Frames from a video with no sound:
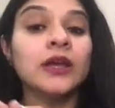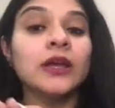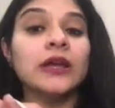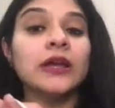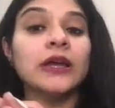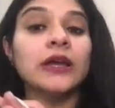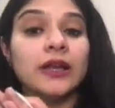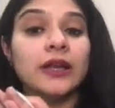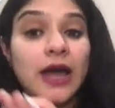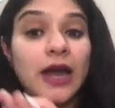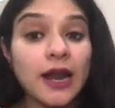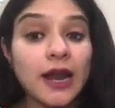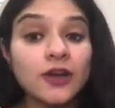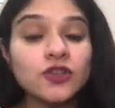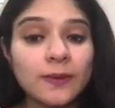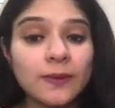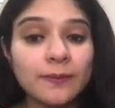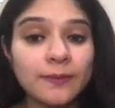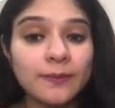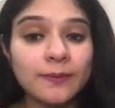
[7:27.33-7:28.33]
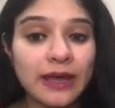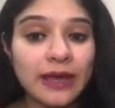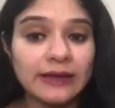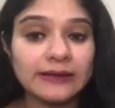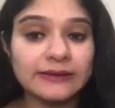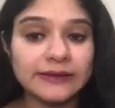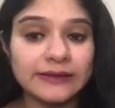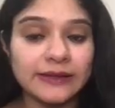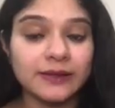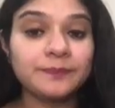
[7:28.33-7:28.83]
Large number as
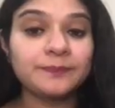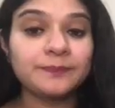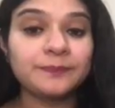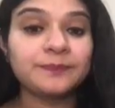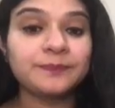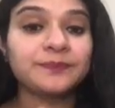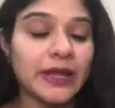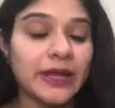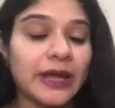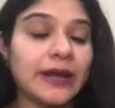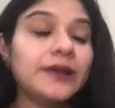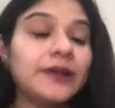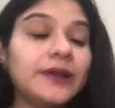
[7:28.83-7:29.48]
in that,